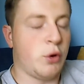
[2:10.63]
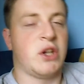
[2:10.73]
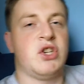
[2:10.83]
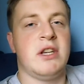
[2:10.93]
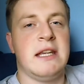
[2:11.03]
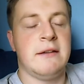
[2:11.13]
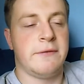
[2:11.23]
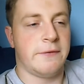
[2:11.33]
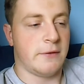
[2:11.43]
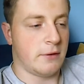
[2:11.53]

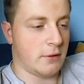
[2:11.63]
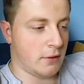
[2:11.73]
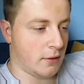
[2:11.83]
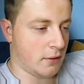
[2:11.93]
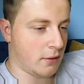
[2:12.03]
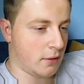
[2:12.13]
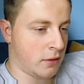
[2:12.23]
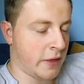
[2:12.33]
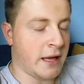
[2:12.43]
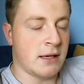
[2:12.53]
achieve
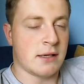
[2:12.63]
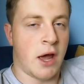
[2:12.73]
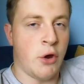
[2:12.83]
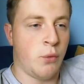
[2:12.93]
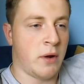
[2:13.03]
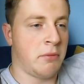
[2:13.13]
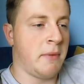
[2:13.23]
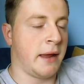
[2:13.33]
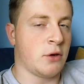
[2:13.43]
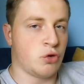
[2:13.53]
things out
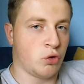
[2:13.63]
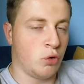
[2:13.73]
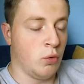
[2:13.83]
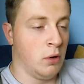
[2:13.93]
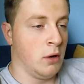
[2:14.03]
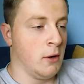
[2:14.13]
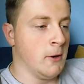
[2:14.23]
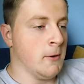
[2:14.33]
with my control.